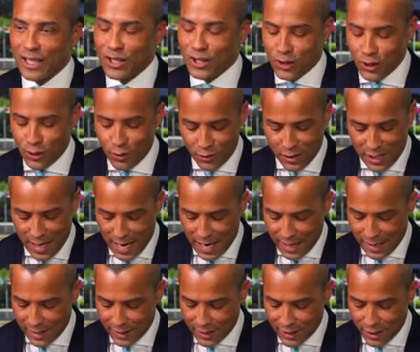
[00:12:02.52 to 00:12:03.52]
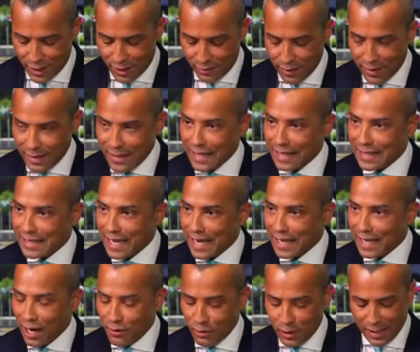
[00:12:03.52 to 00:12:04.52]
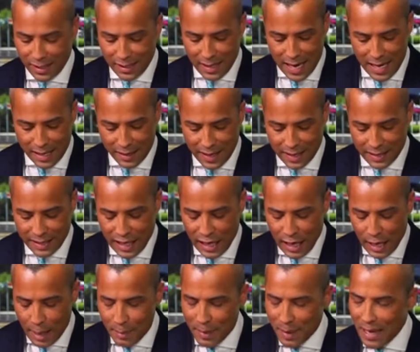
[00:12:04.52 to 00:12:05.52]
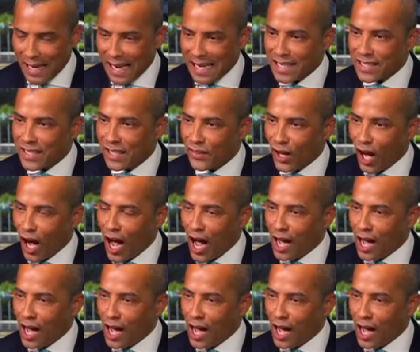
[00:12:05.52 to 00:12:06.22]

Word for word: a do tank instead of a think tank. I really like that. I mean, I, I, guess at the